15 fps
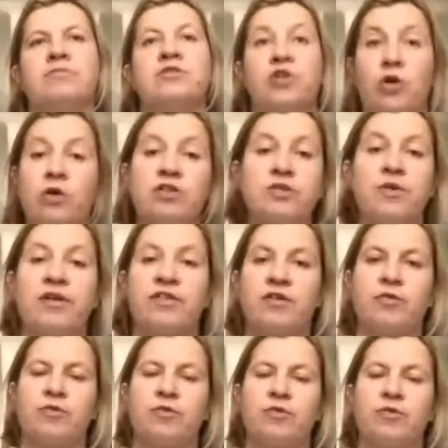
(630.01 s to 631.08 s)
talk to other
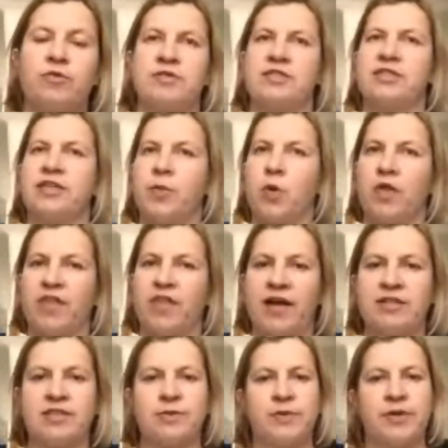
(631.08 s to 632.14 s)
groups to see what
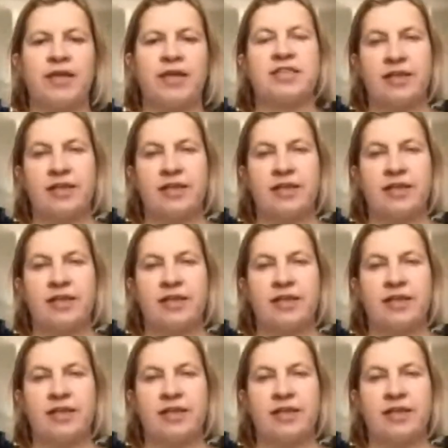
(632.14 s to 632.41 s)
they're doing,